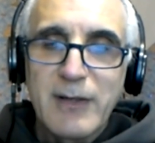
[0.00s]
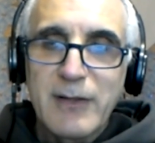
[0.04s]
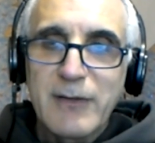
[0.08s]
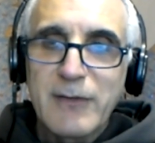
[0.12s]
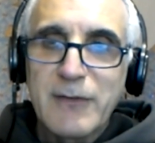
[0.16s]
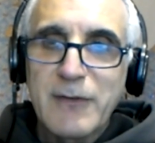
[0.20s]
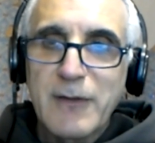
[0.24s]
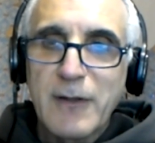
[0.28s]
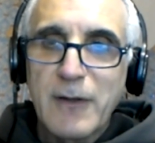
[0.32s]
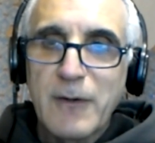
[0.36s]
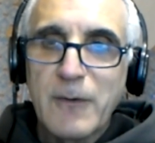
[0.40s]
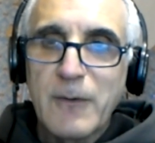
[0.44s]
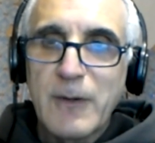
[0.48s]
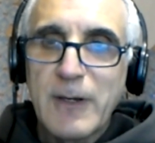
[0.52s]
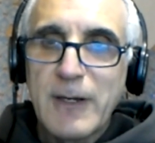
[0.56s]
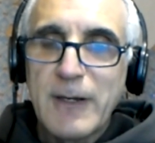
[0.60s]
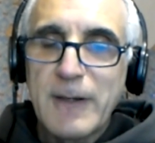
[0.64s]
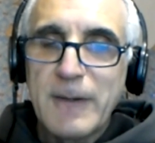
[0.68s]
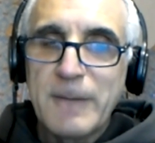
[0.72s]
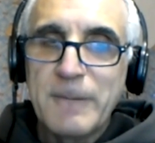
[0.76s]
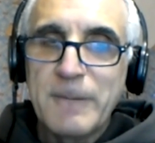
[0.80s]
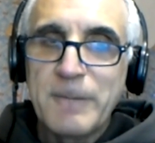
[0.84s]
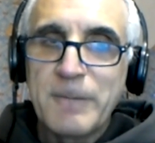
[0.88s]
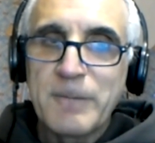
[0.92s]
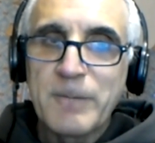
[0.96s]

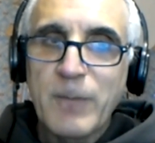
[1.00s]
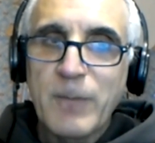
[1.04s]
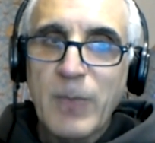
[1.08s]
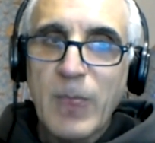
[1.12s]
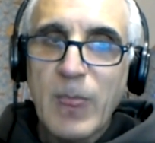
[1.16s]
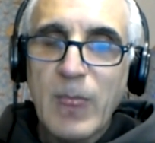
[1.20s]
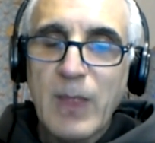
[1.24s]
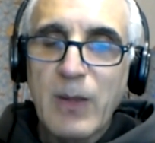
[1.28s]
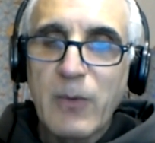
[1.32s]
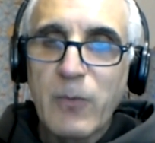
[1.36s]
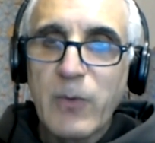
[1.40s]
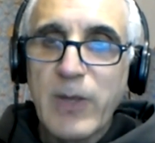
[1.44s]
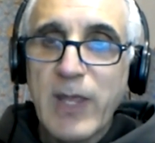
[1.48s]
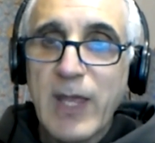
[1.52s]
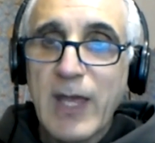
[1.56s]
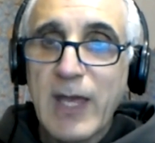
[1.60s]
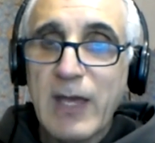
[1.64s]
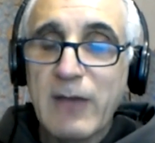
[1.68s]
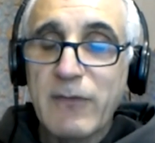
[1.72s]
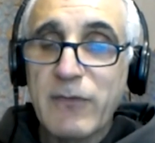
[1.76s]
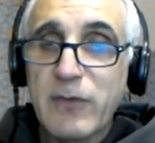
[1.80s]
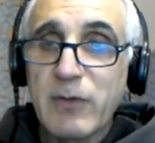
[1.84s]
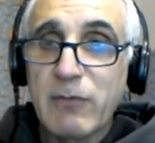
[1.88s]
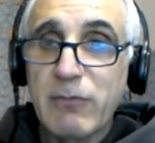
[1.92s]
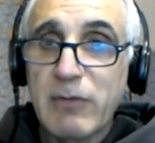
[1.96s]
So we
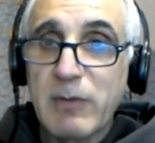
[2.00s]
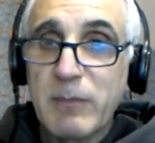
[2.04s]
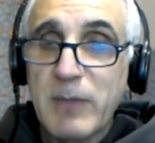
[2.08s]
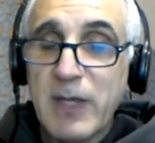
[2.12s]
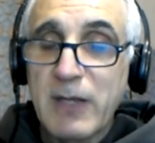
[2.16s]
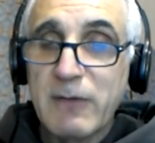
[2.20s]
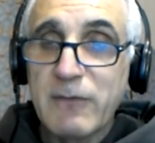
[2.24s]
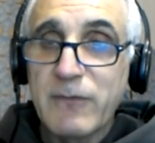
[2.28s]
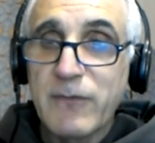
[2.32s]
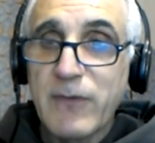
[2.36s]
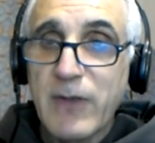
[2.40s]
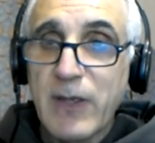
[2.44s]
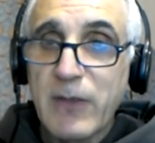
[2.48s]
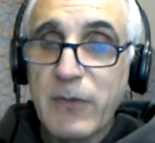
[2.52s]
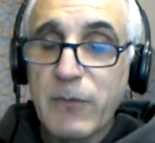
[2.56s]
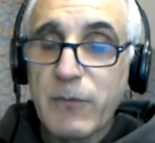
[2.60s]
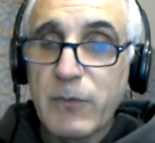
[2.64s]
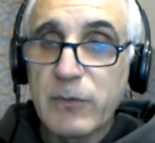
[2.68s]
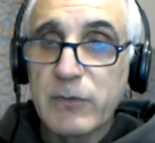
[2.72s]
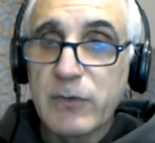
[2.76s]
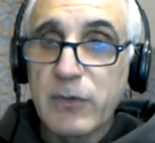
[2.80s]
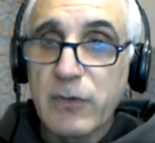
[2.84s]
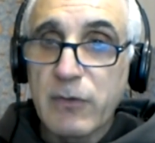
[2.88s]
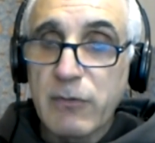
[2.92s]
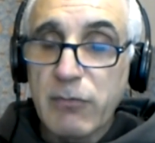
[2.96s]
have to remain
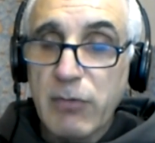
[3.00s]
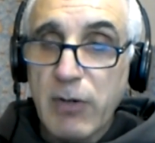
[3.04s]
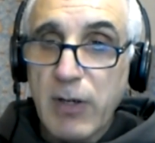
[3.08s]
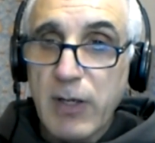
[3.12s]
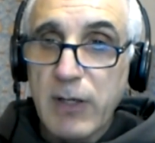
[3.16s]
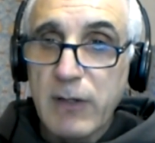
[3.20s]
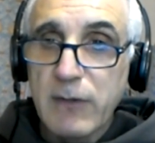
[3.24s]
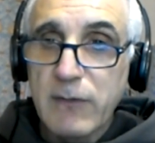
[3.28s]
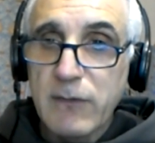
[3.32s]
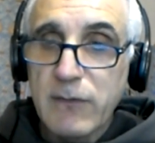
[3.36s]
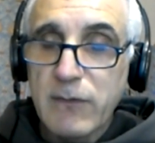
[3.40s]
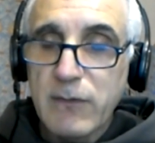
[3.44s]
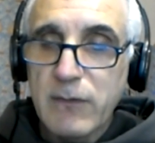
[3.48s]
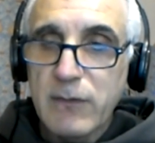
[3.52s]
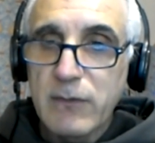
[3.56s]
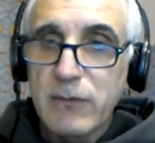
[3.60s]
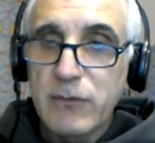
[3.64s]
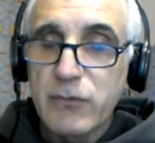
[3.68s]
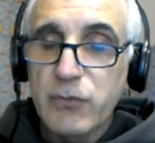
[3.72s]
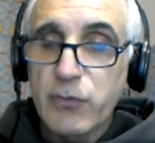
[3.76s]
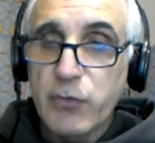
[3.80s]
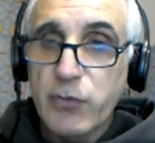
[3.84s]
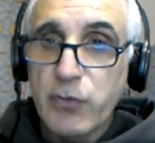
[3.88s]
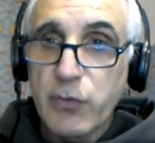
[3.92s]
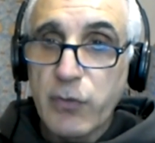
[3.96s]
faithful to Christ,
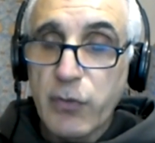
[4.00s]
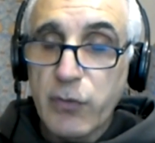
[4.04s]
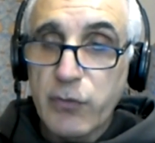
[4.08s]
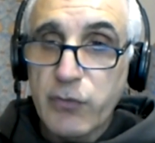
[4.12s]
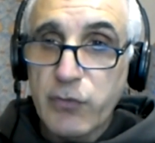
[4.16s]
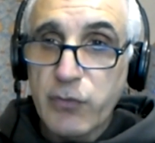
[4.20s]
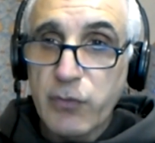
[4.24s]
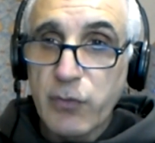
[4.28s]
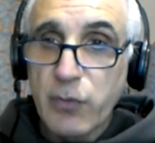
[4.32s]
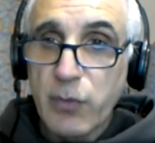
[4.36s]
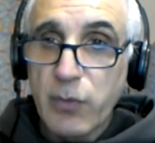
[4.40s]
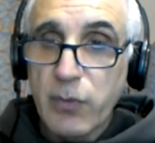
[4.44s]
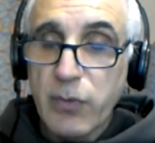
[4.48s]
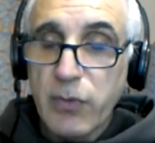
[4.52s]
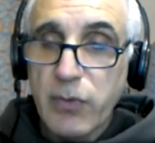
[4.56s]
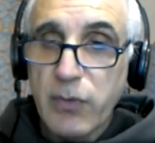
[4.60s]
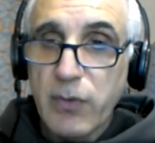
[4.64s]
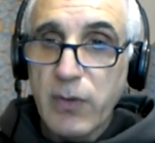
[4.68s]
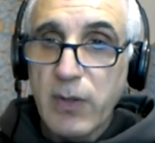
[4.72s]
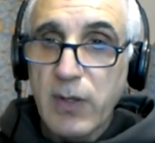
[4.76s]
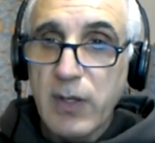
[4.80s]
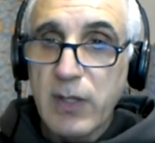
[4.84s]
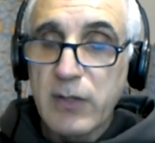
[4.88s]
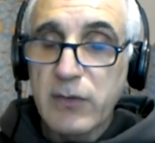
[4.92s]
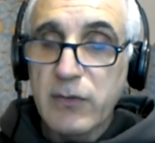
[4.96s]
to the truth,
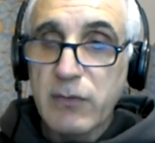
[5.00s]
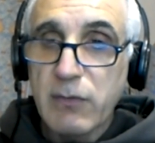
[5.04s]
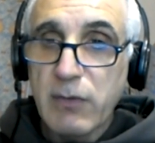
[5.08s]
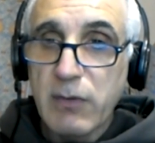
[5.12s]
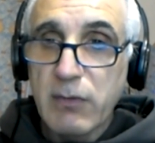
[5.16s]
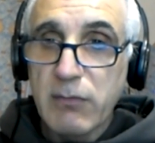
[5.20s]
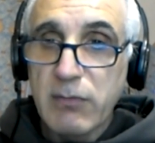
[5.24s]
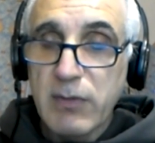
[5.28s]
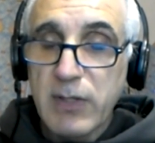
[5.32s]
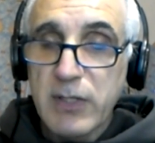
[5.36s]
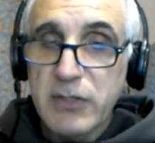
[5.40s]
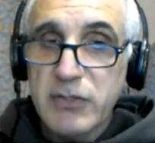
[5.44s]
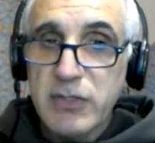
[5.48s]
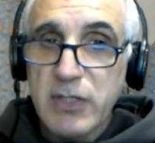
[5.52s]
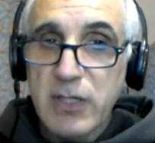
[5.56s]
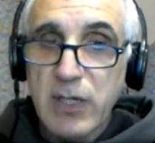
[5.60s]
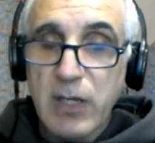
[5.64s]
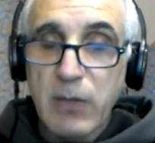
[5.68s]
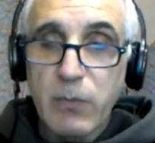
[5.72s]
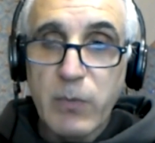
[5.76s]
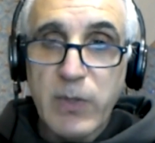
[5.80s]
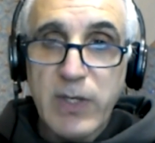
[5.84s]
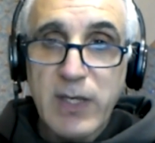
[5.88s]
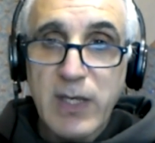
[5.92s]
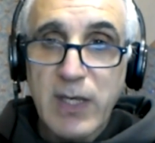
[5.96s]
and to our religion.
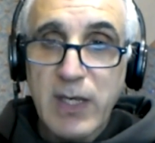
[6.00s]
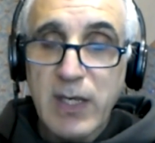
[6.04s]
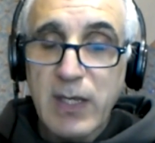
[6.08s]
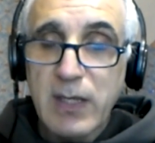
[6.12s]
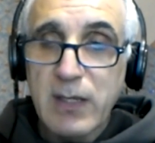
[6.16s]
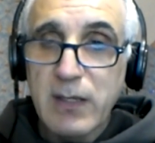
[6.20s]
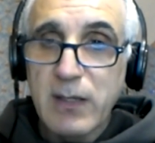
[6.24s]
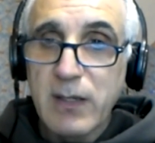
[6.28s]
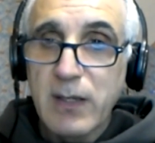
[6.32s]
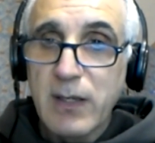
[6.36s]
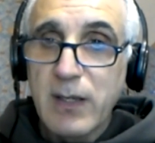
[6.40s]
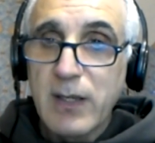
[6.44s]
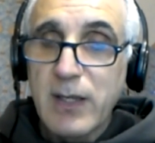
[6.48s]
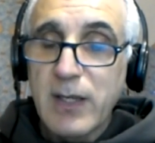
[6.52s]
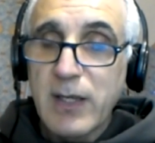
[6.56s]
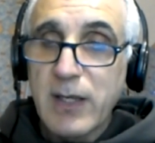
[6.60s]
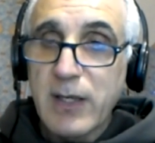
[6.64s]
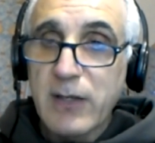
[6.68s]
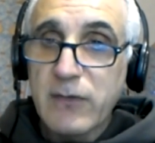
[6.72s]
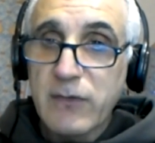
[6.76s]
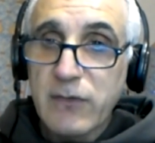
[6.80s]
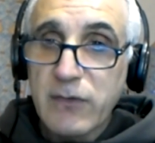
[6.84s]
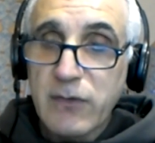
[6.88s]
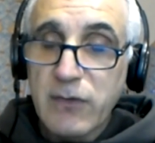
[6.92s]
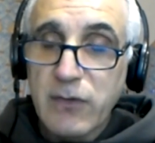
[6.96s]
And we can't
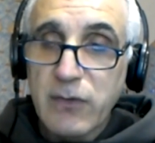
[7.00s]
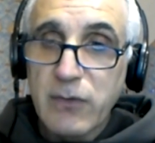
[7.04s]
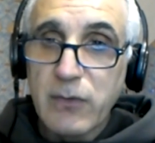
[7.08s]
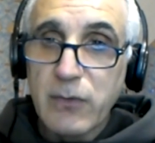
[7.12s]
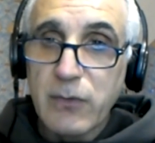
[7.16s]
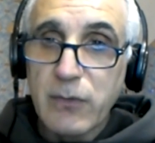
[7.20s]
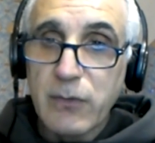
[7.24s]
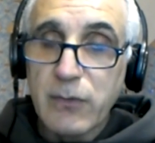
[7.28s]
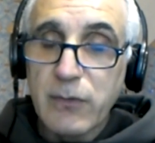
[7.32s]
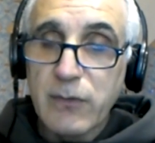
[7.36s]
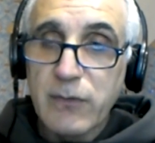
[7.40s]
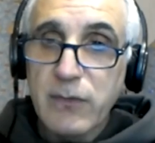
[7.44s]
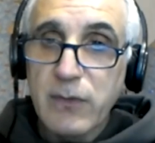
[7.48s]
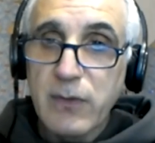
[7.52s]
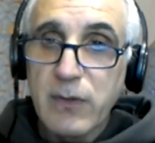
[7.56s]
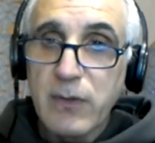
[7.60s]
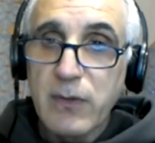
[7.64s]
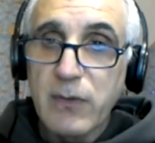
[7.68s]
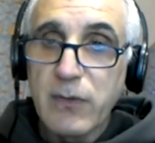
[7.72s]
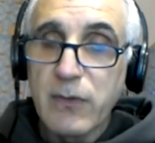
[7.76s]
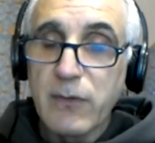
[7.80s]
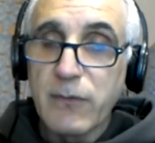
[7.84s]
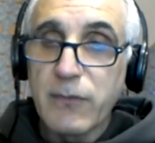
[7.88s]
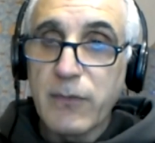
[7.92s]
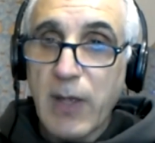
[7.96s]
excuse
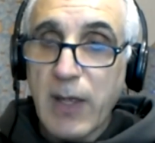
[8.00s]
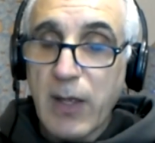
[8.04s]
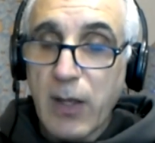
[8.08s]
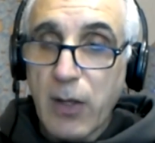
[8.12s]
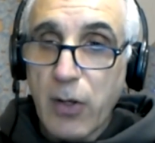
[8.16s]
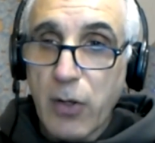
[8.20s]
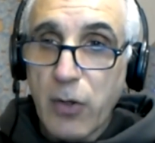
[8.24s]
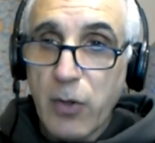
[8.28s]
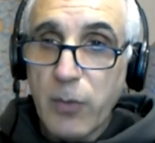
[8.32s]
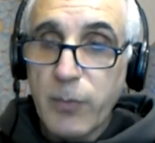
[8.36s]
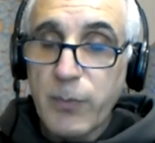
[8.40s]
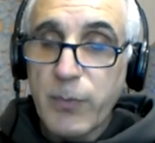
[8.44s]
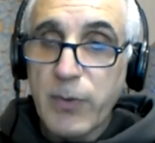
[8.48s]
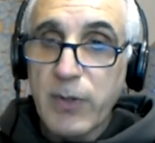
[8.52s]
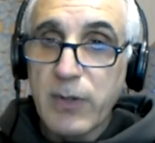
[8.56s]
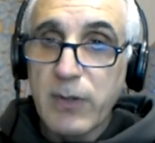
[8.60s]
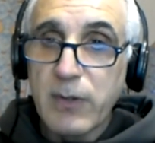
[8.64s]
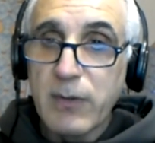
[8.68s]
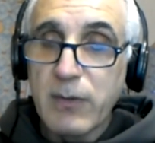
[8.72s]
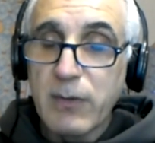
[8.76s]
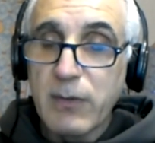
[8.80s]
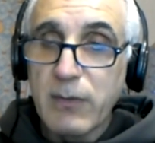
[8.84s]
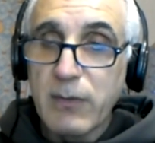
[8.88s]
the open,